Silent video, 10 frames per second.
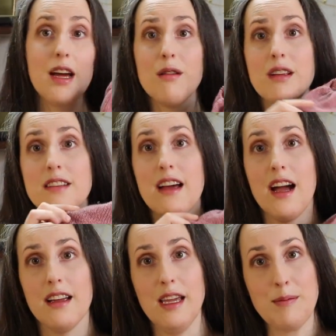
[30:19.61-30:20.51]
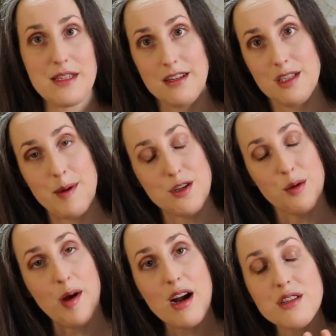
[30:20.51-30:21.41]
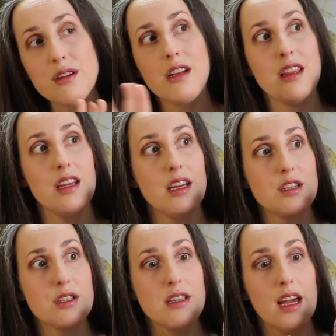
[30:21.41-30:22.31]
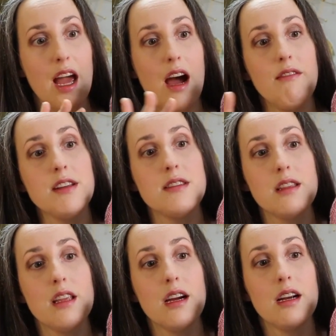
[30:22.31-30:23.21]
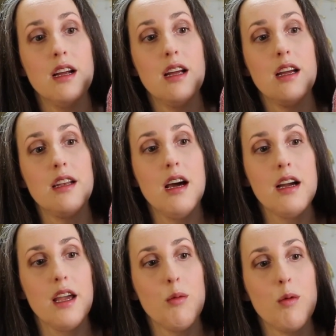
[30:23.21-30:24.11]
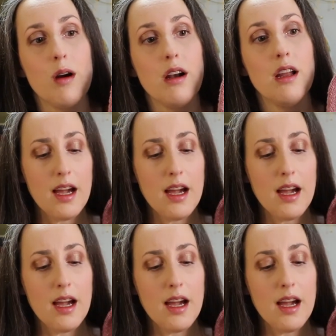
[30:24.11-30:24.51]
I don't need to keep this in a special box or anything and just like have it sit there and not get worn.